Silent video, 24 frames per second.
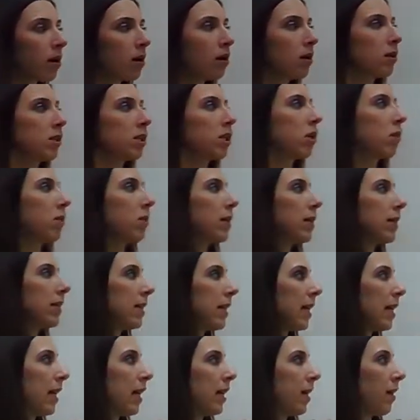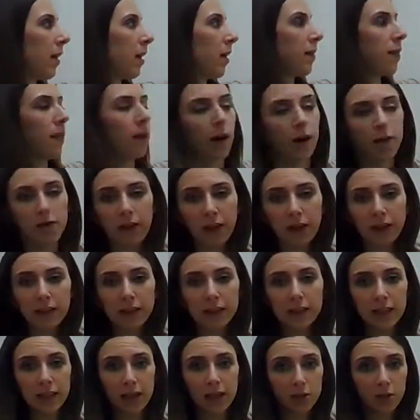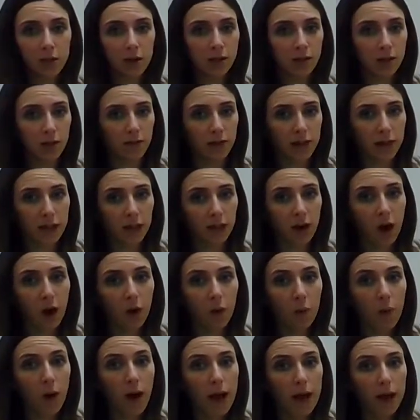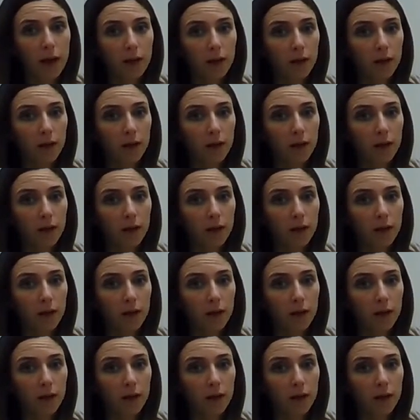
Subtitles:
So we see that our valence electrons over here are what?